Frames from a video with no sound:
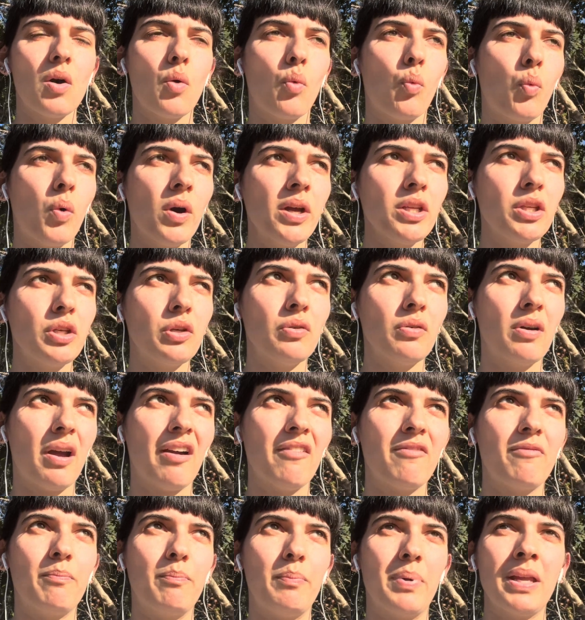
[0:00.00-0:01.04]
what you
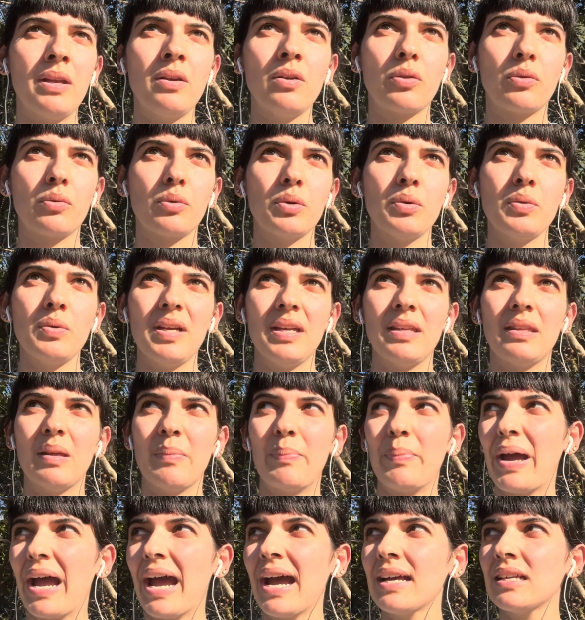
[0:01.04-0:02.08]
have been through in the
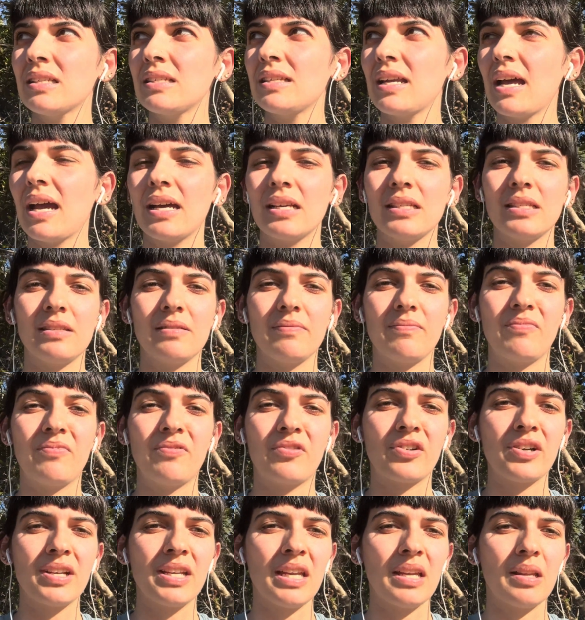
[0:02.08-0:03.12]
past as
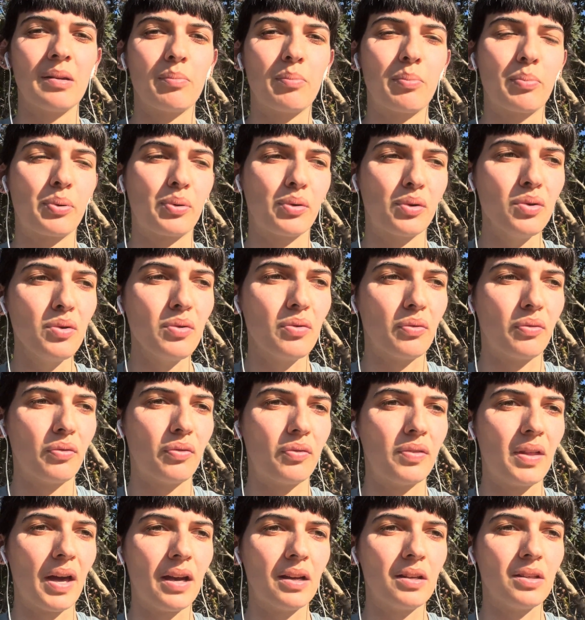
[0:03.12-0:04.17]
freaking proof
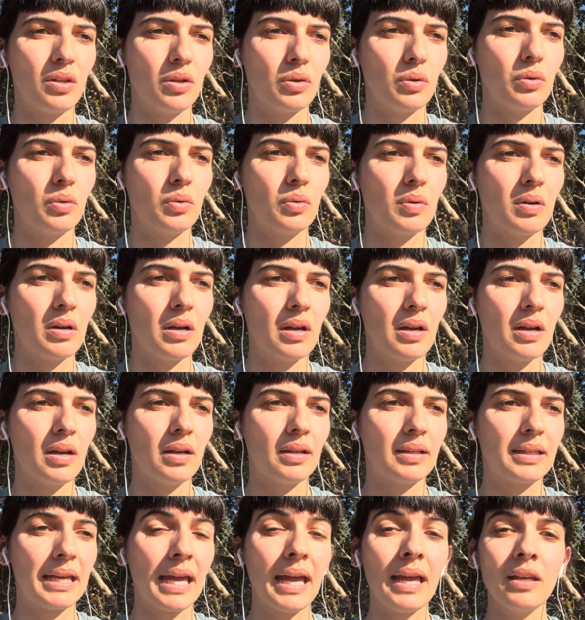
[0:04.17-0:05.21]
that you
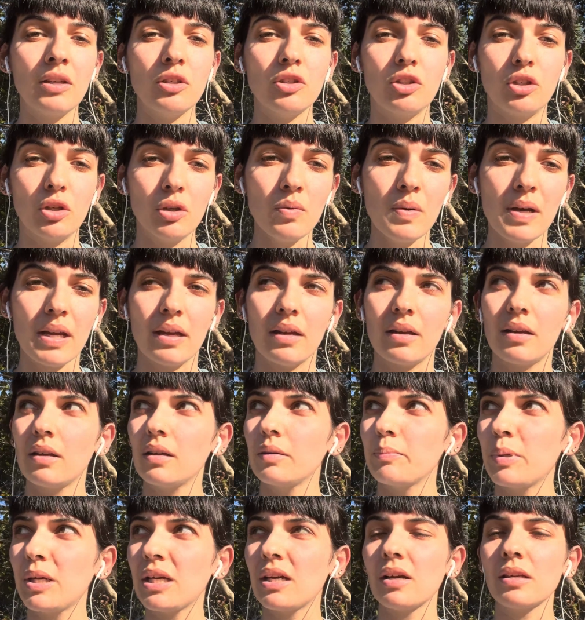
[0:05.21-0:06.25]
can do it.
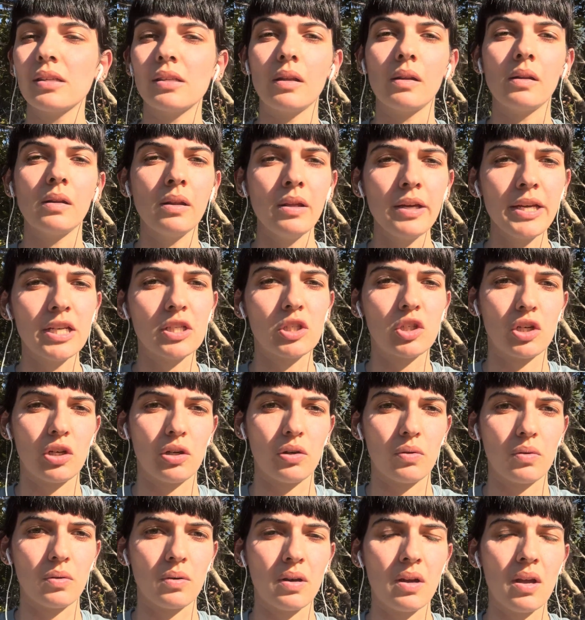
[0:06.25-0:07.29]
Because look at
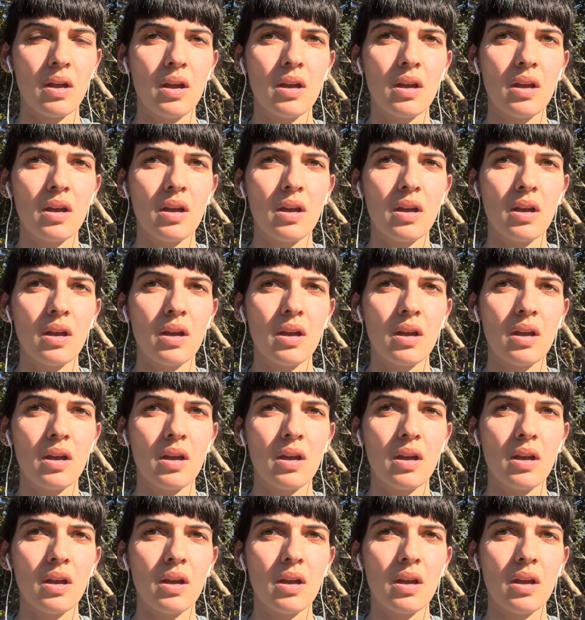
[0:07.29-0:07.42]
you.